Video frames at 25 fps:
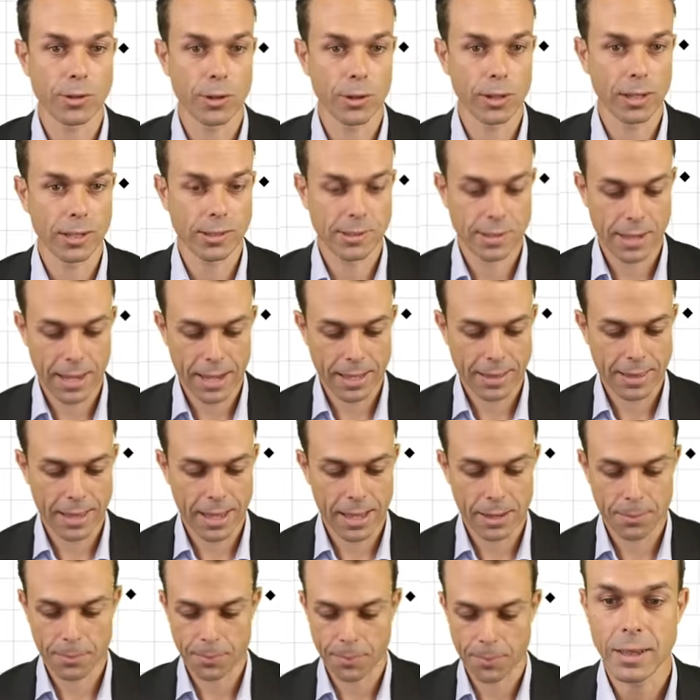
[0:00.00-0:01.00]
So let's take
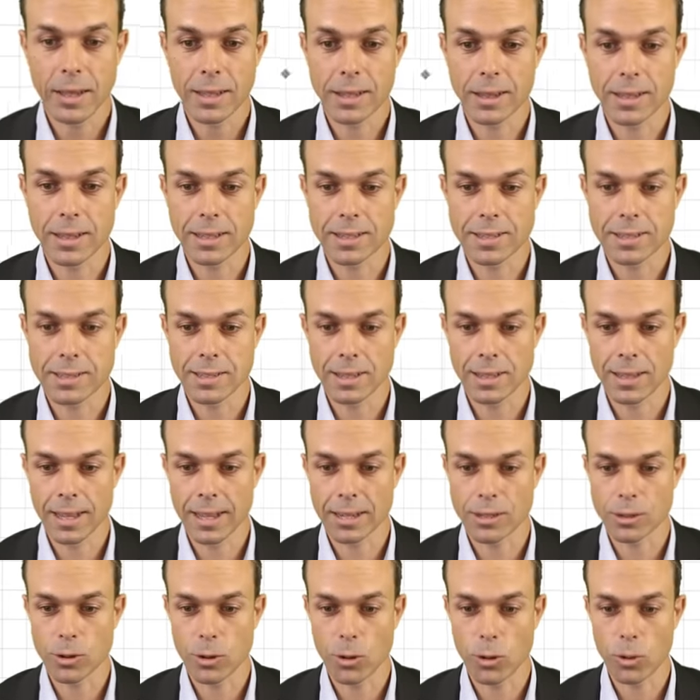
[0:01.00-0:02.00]
that, let's
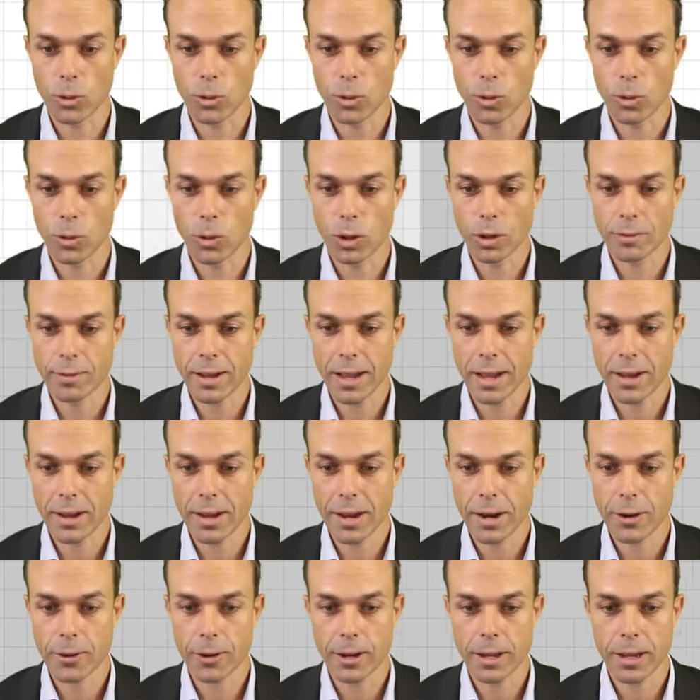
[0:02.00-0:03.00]
select all of
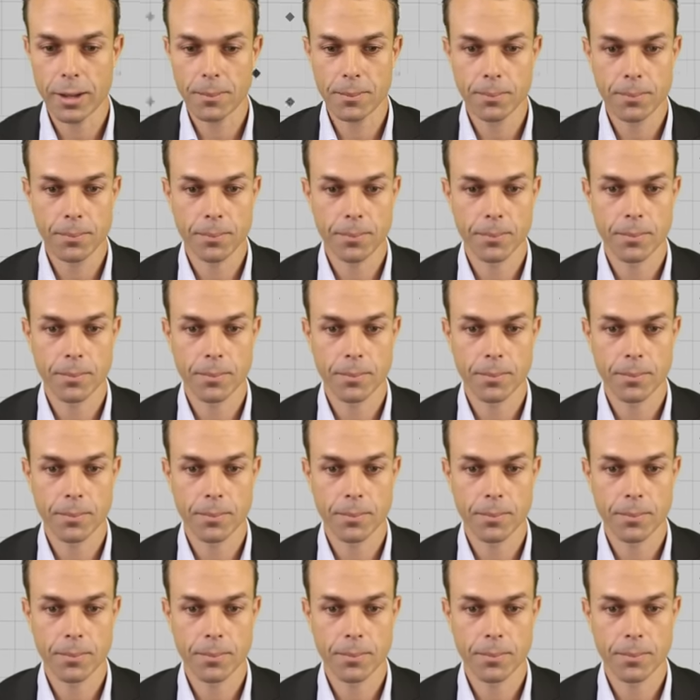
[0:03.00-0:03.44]
our area.